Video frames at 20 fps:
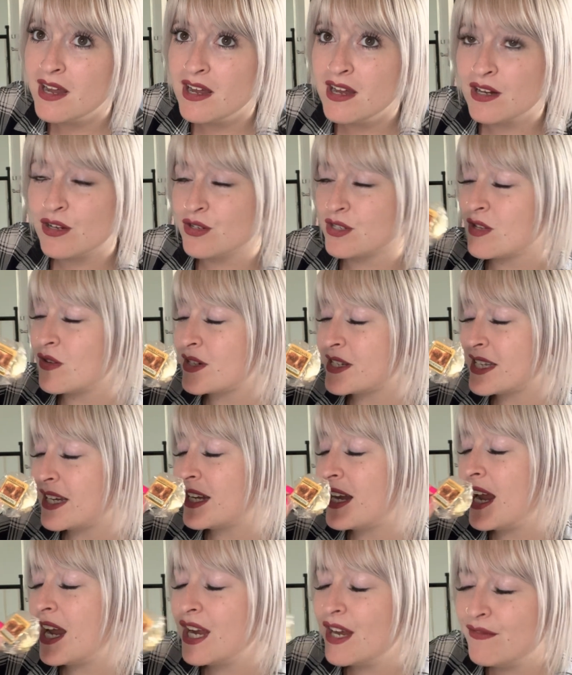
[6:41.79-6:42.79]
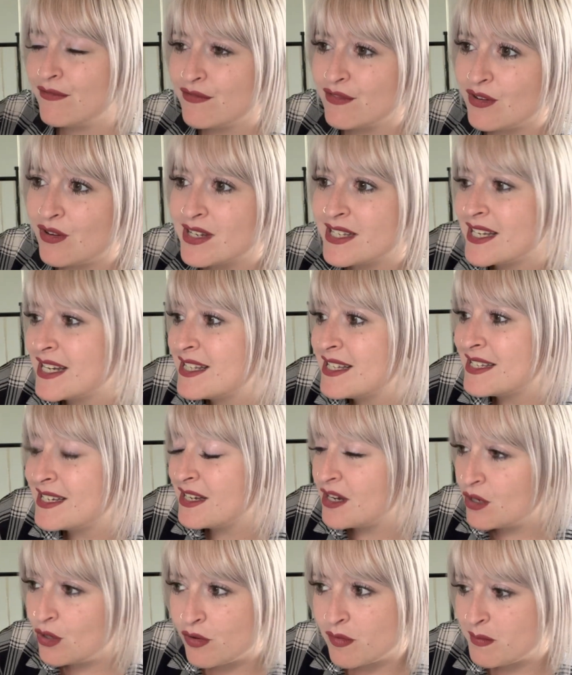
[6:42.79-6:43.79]
Because like I say, I say this in a
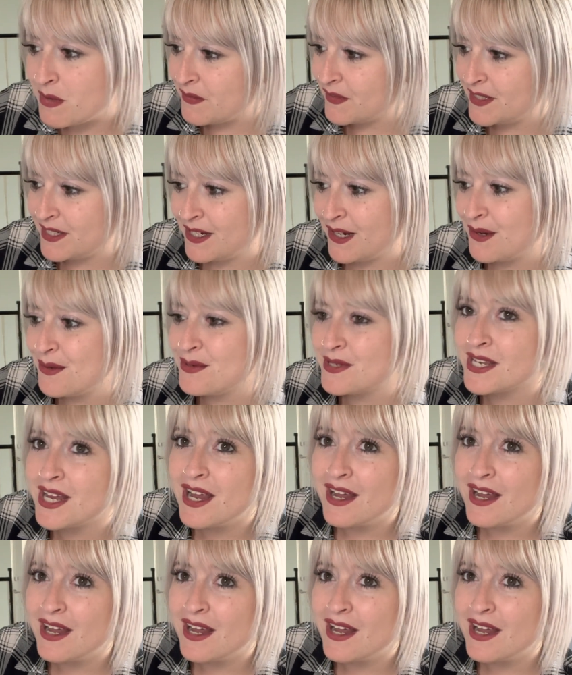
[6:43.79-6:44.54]
lot of my videos,